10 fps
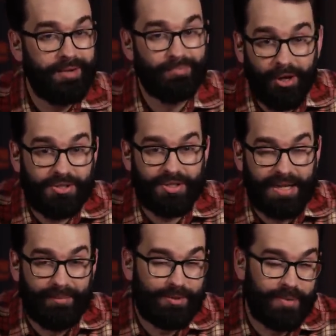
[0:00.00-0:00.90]
Most of the
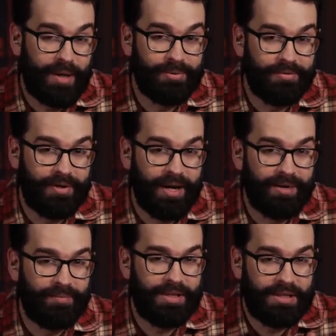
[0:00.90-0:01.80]
time, it's probably fine,
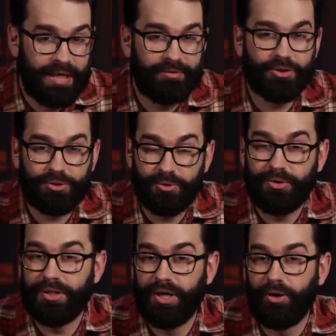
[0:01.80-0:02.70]
but you never
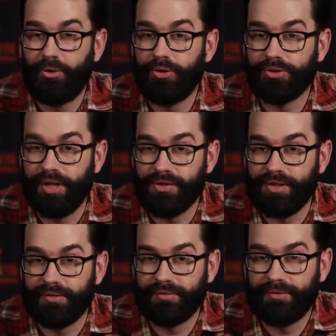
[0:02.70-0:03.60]
truly know who you're
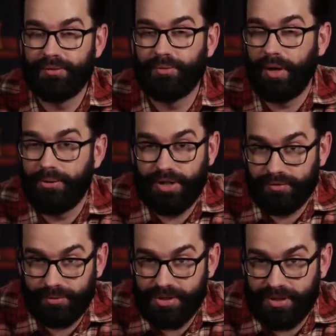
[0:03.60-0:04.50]
trusting. Why would you
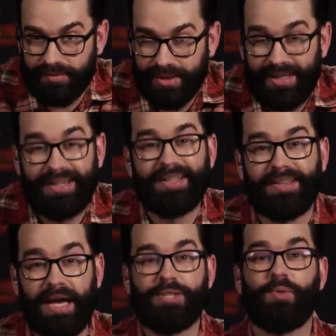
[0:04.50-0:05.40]
ever risk it?
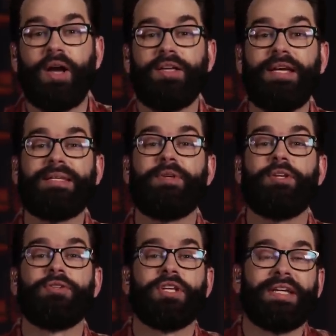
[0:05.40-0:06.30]
That's why you need to be
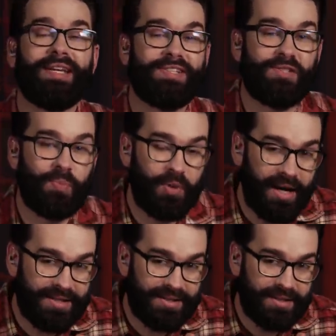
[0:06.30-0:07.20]
using
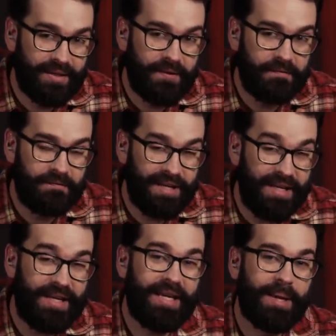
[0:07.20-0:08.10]

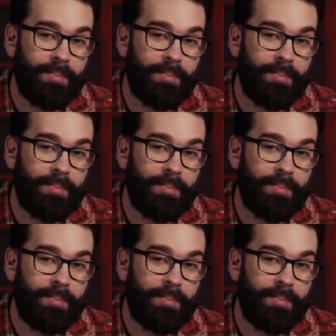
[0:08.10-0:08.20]
ExpressVPN.